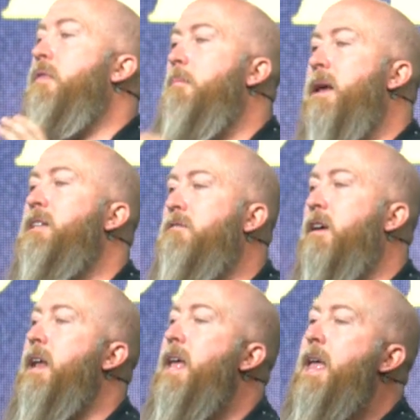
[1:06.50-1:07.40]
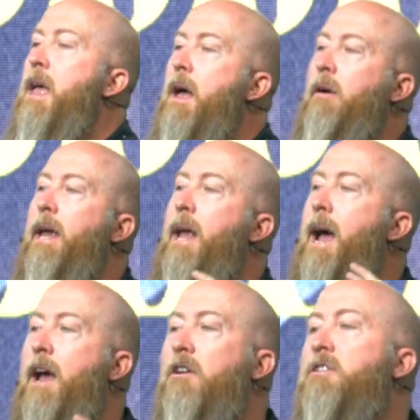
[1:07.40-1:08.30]
on the men's event.
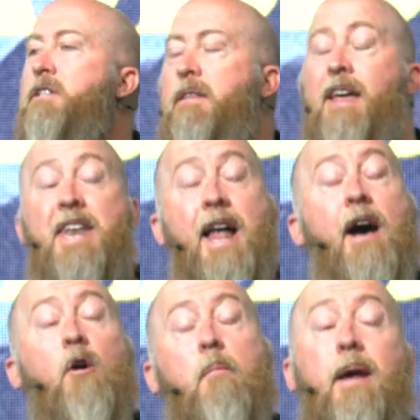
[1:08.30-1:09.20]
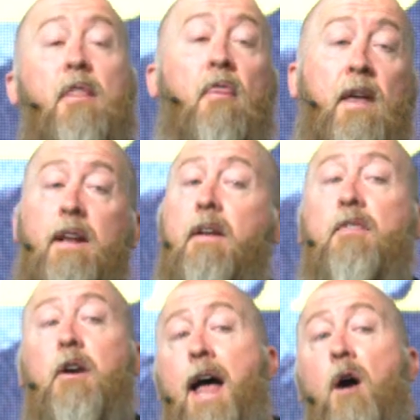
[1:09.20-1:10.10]
Okay, I understand that not all men think
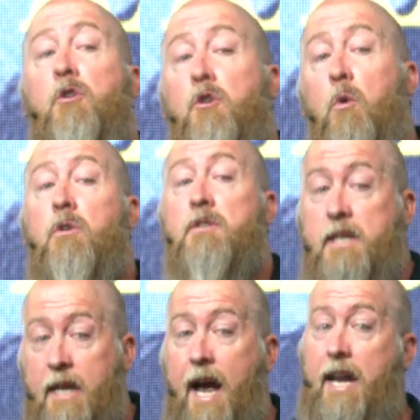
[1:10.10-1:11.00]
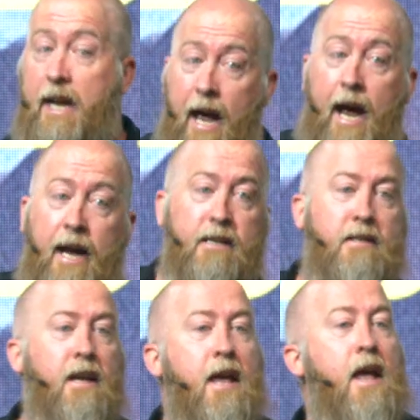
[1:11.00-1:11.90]
that they're outdoors kind of
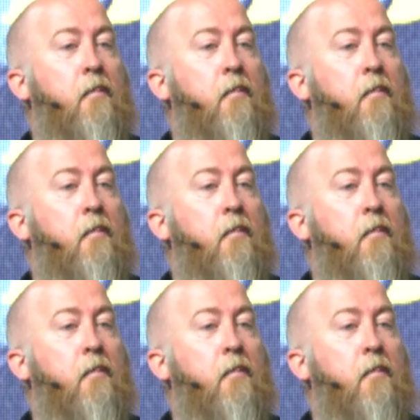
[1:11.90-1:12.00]
guys.